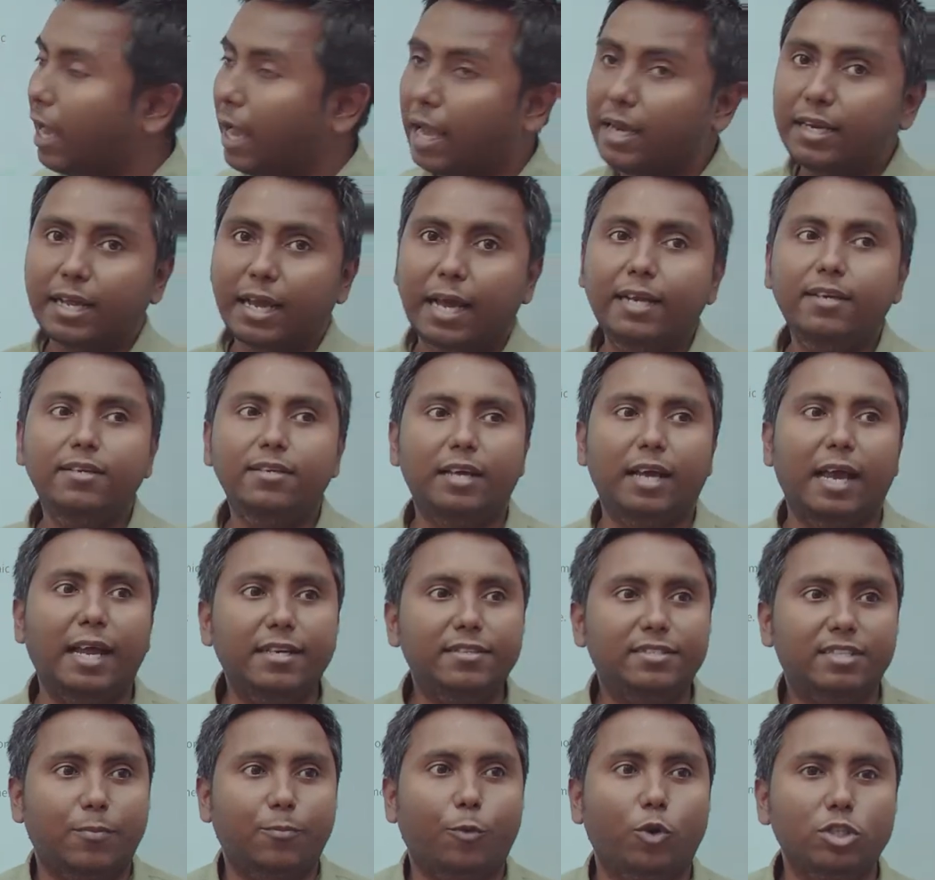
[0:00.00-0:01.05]
and and and
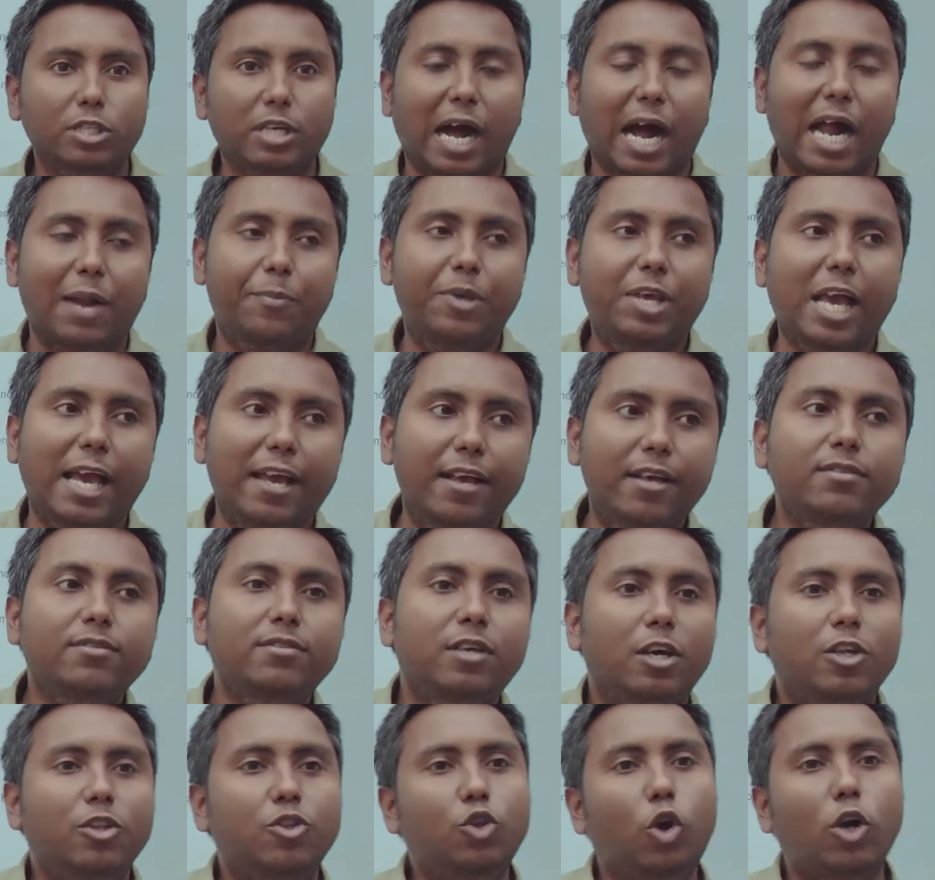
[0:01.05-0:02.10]
suppose RBI is
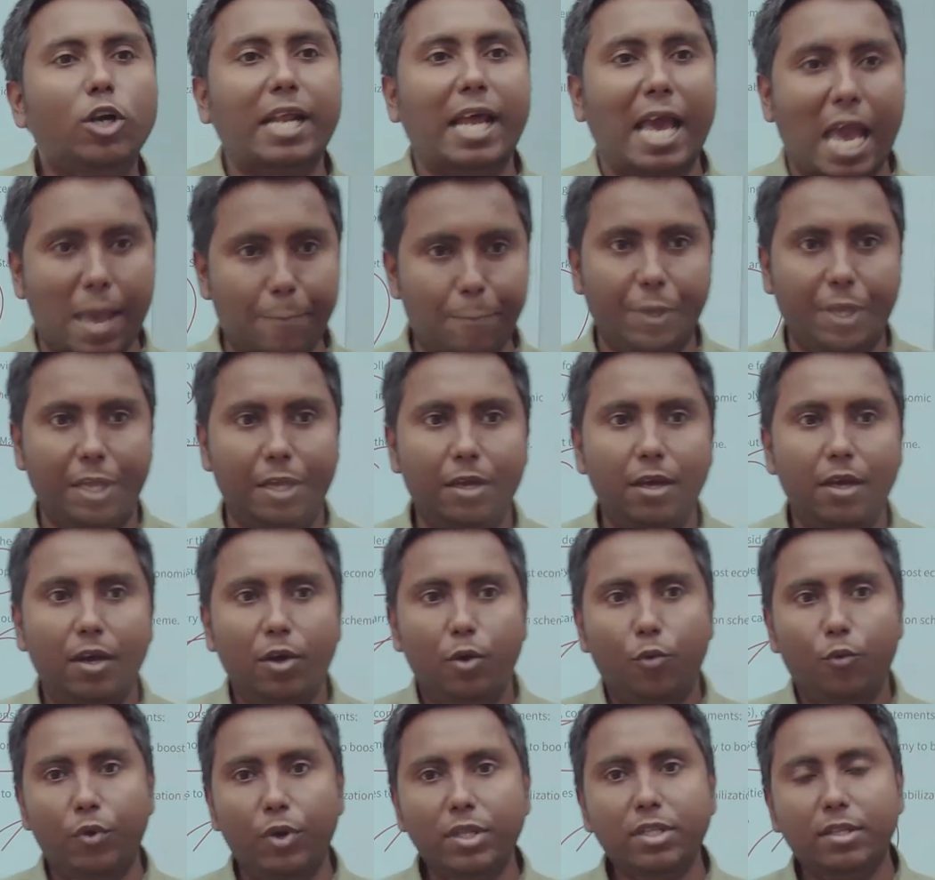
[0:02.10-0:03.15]
not happy
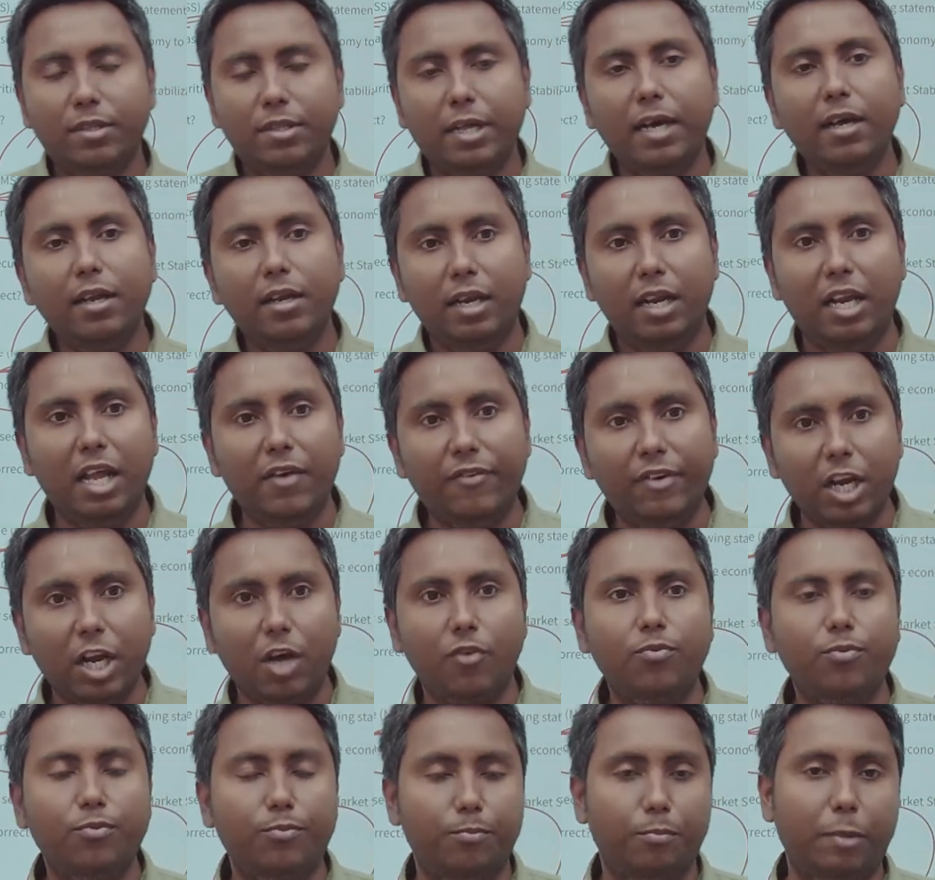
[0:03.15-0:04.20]
with the level
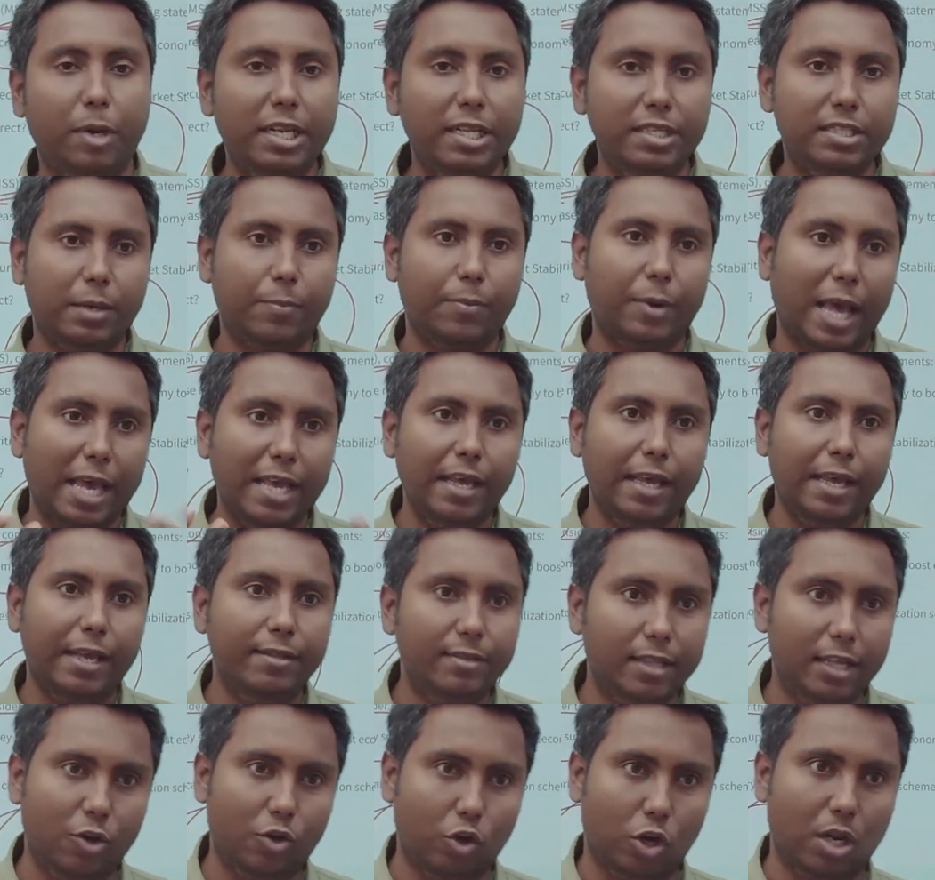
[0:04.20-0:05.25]
of money supply in
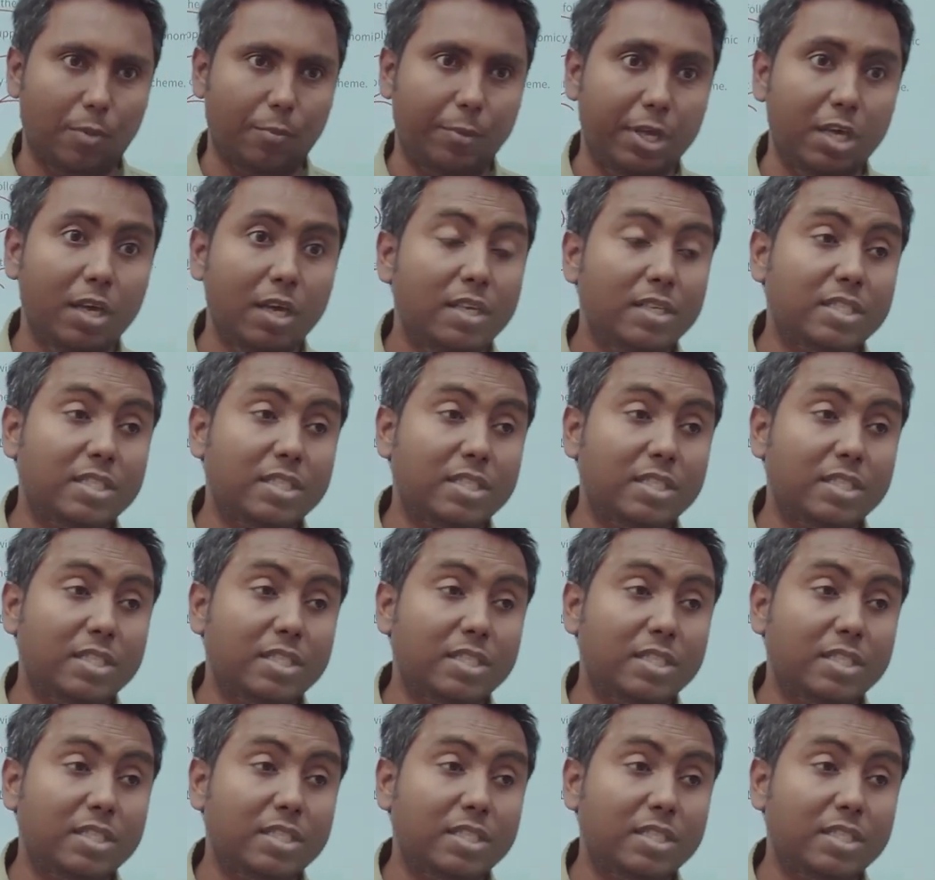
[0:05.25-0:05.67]
the economy.